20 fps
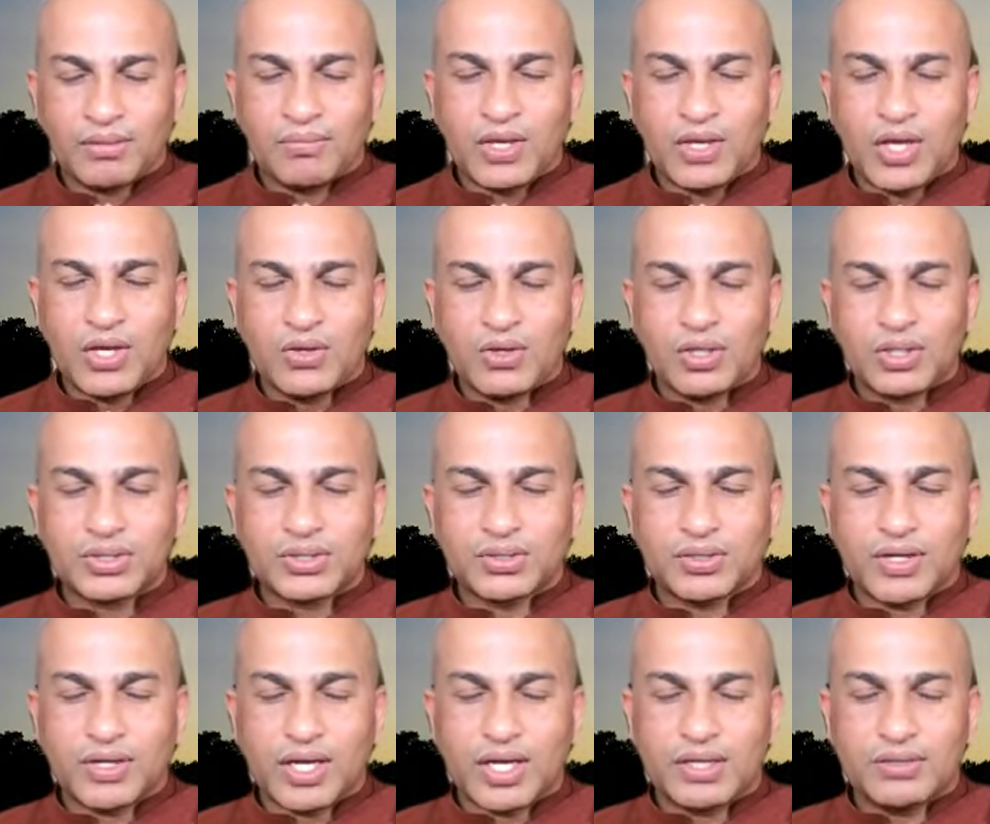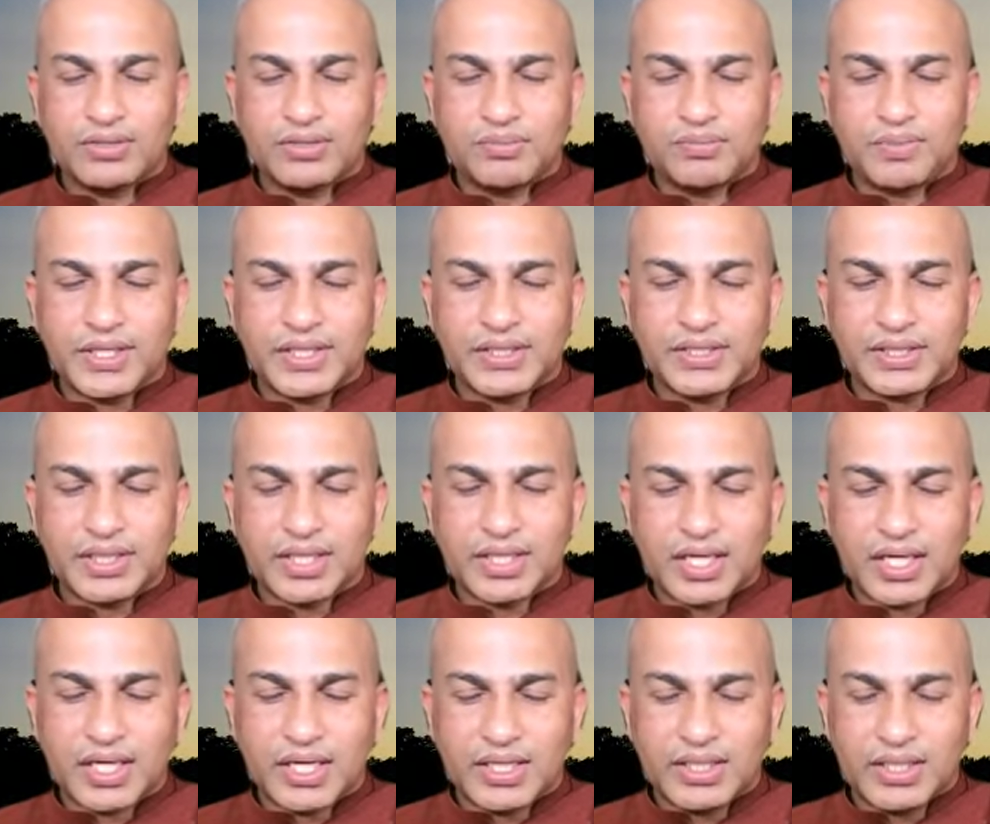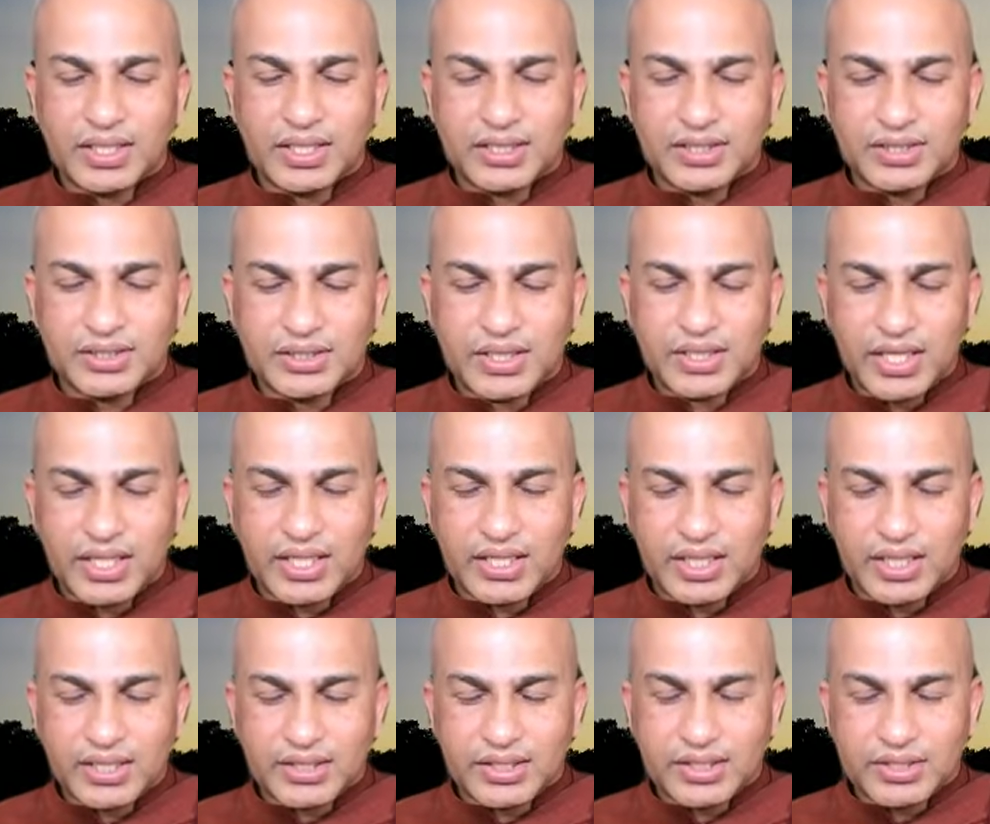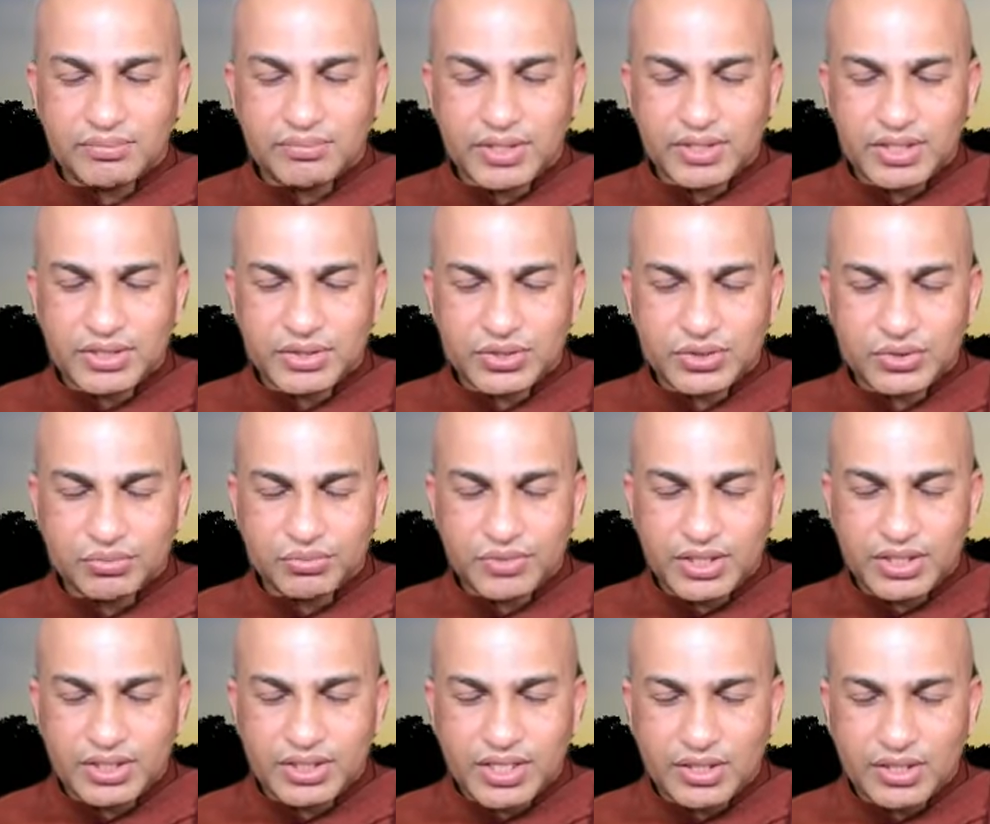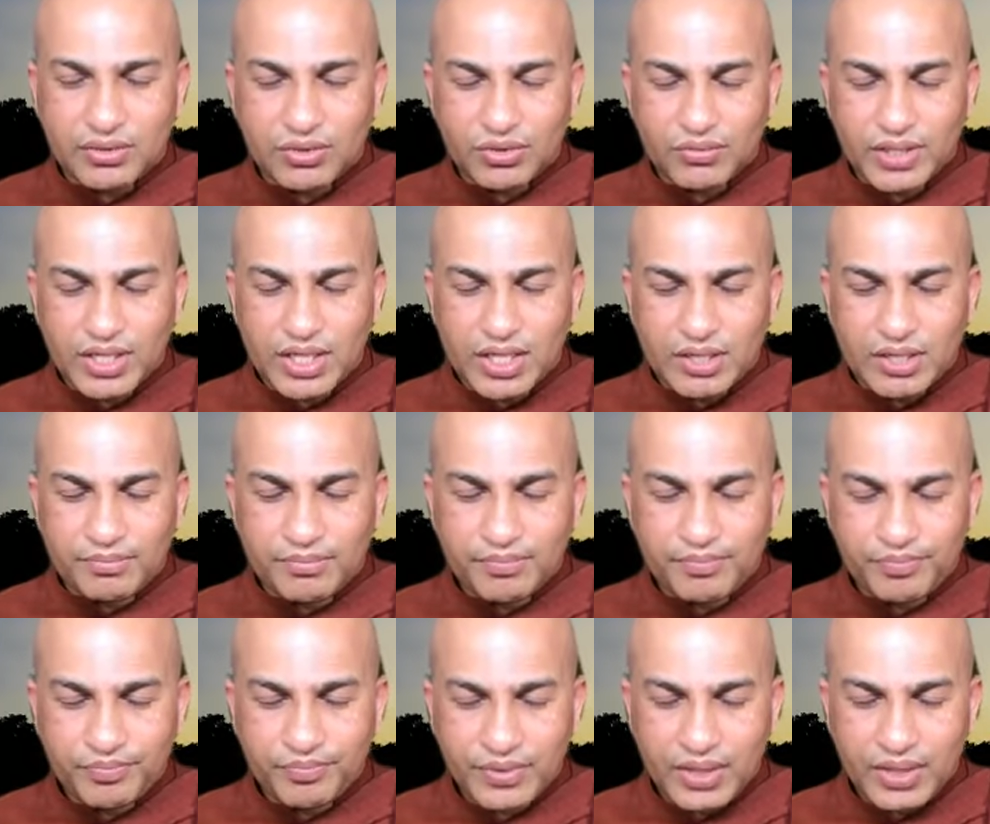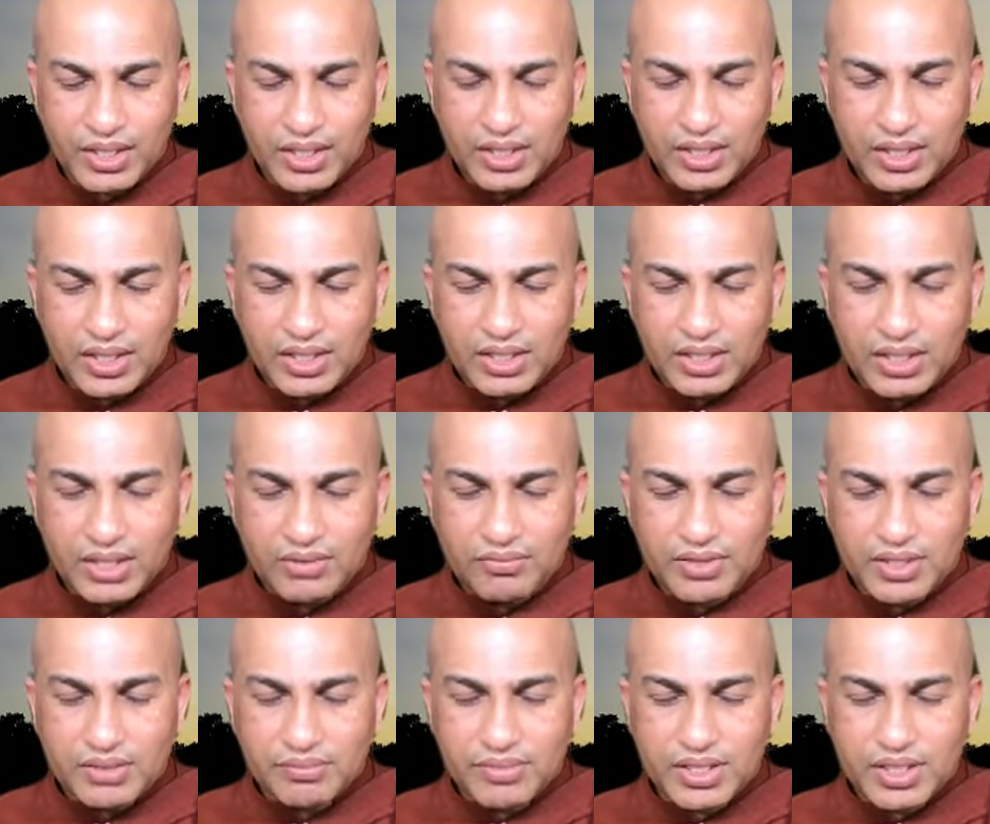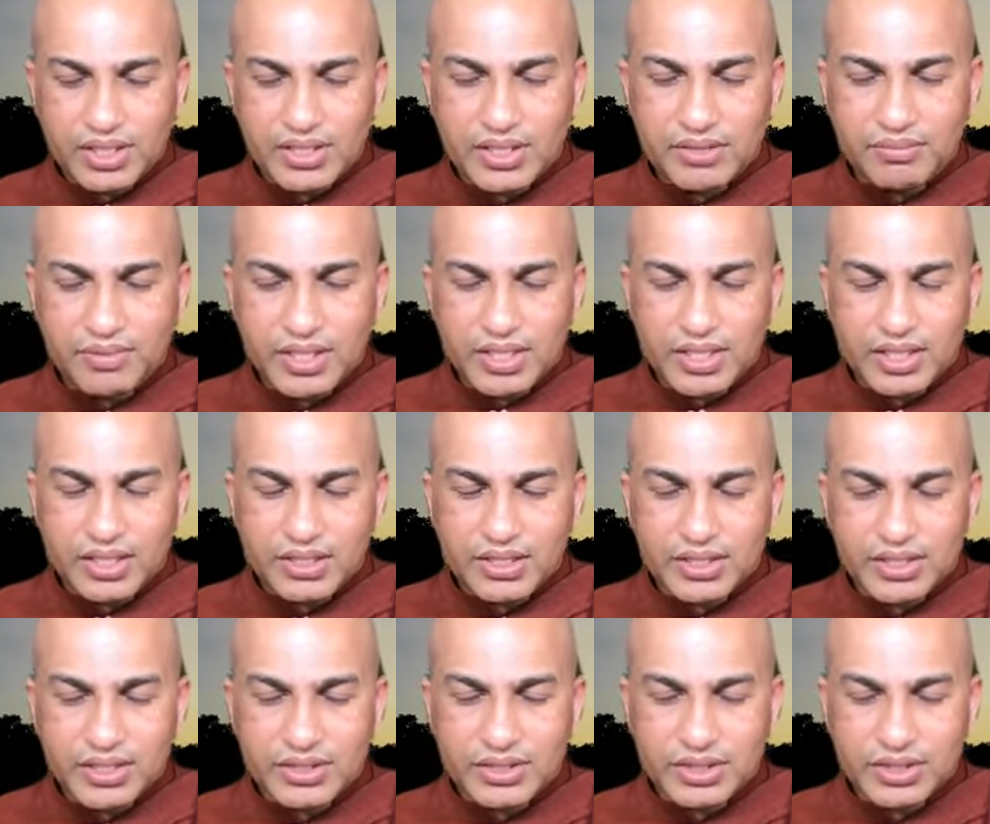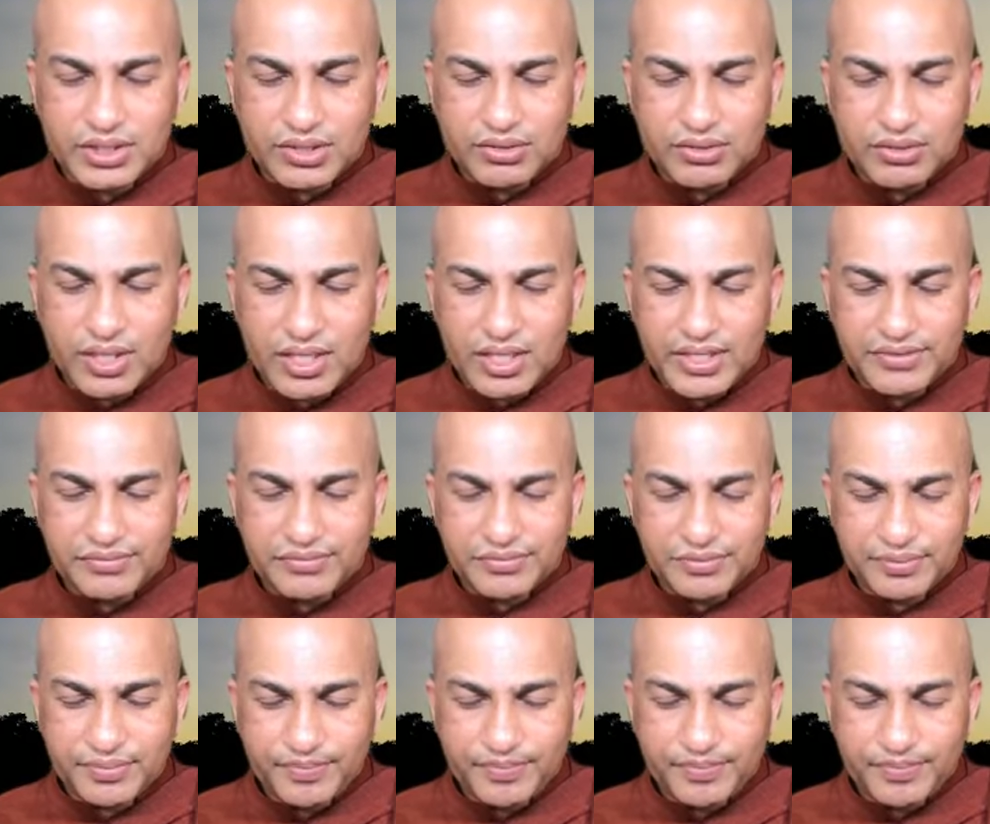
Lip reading: May you also have the patient courage, understanding and determination to meet and overcome inevitable difficulties in your life.